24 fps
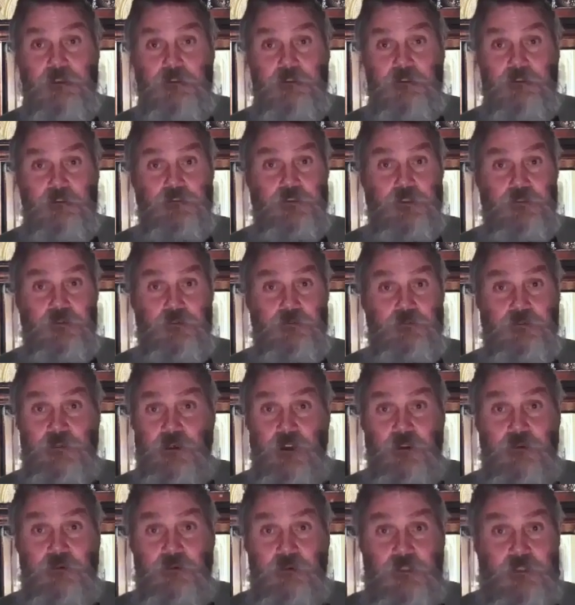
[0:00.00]
I mean, y'all,
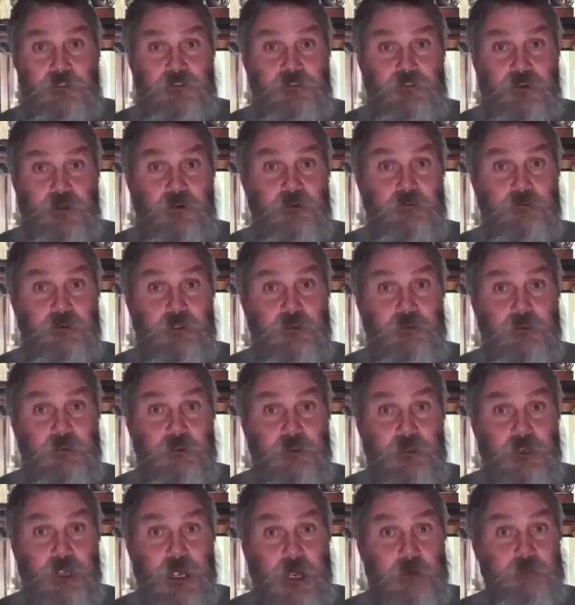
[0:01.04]
the Jews, y'all are his
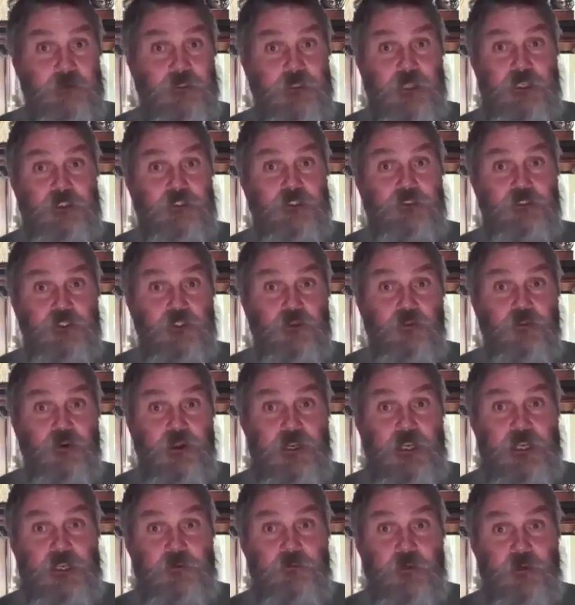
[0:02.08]
servant. I'm
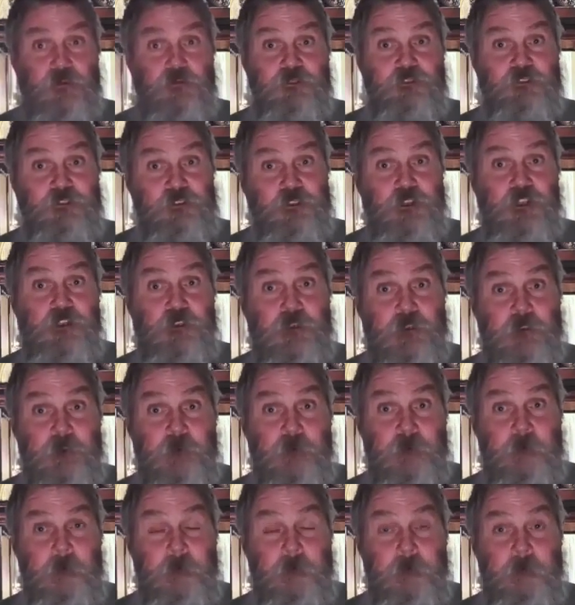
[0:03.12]
teaching you what he
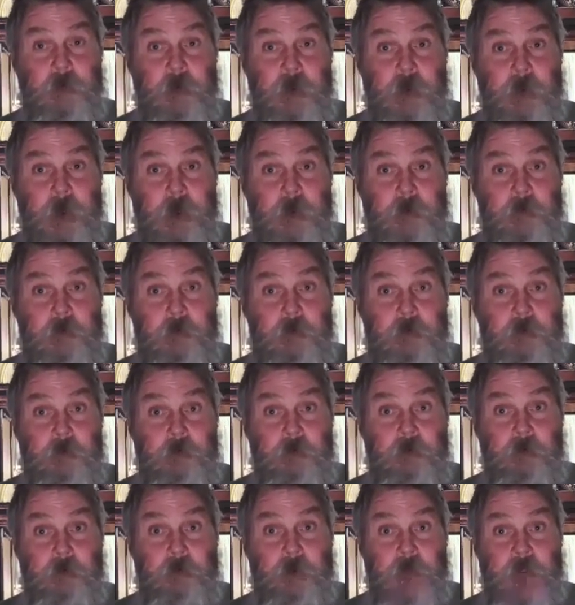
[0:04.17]
wants done.
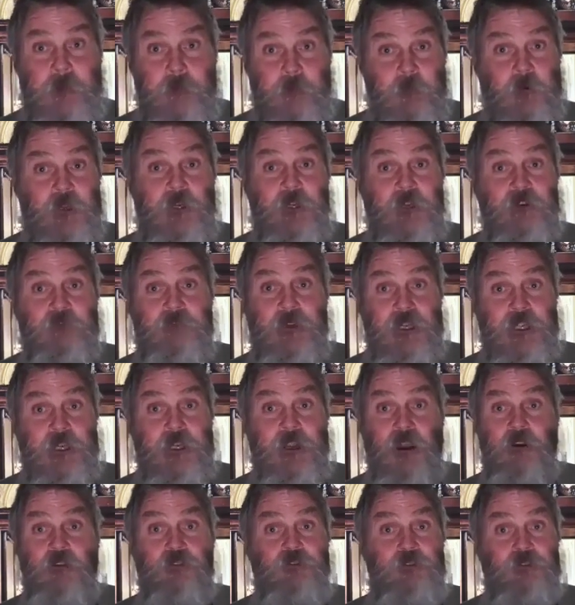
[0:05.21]
And
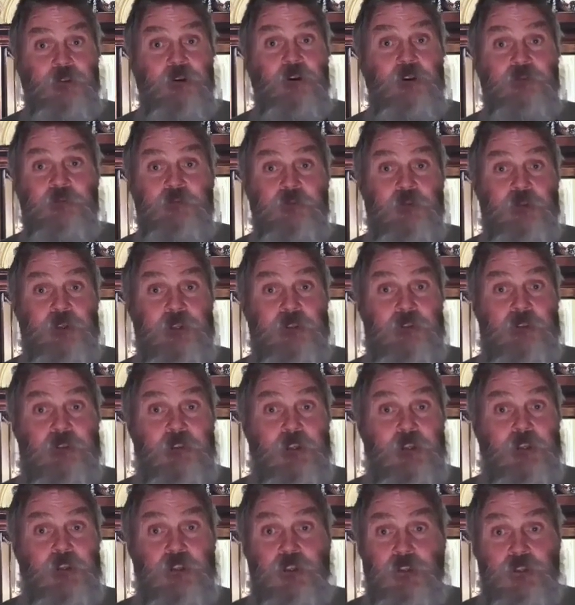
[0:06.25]
one of it, it all
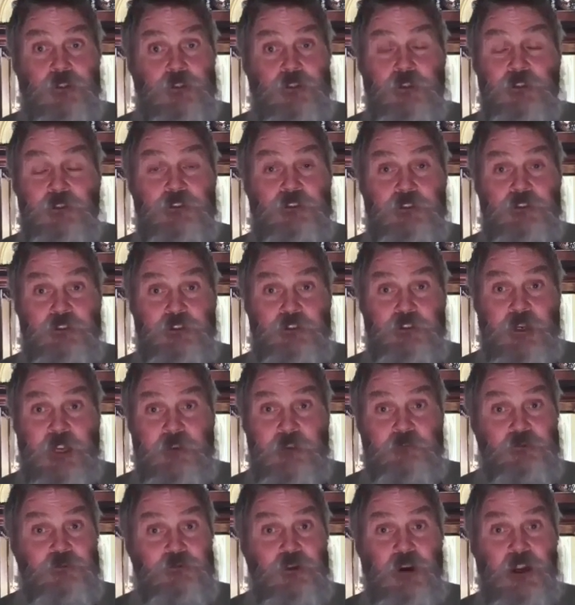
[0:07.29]
starts with,
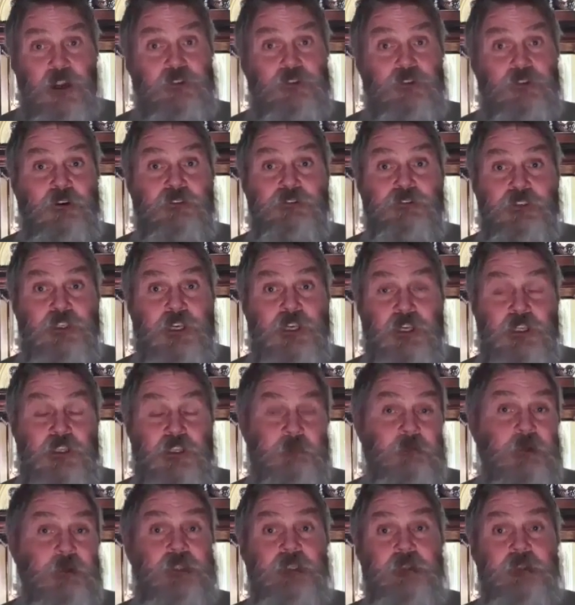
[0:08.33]
you just have to try
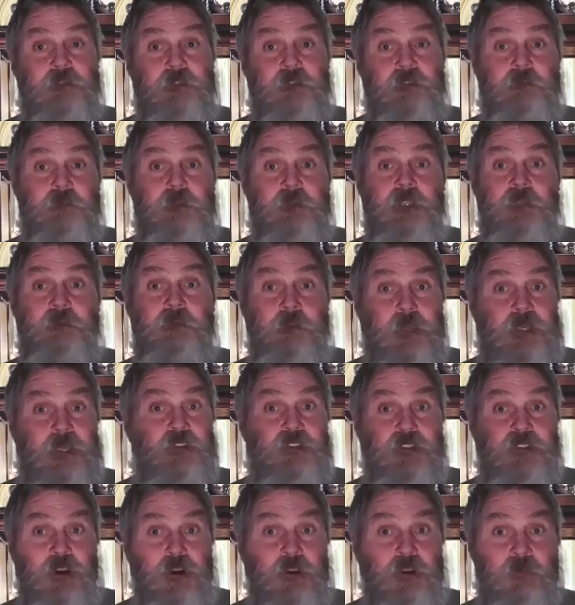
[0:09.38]
as hard as you can to believe
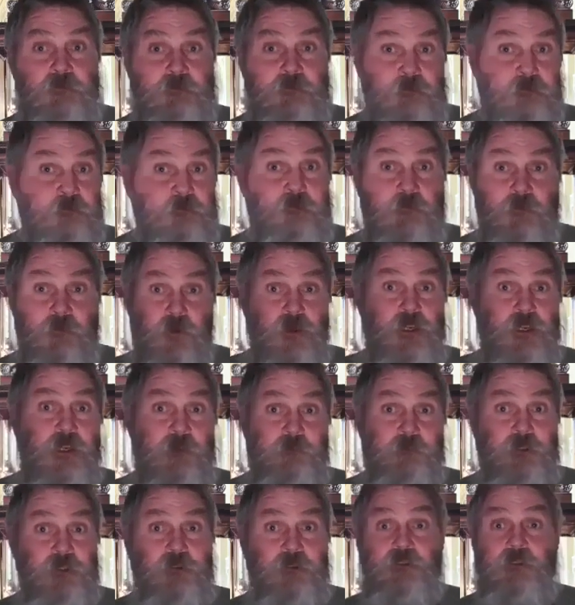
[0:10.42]
in me based on
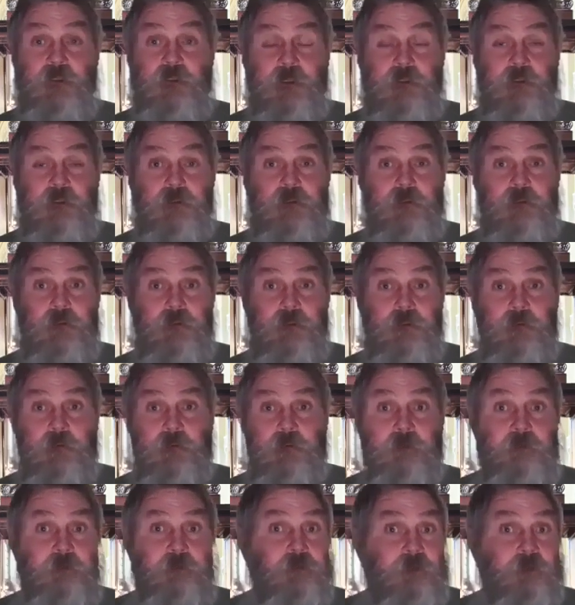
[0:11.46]
what I'm doing.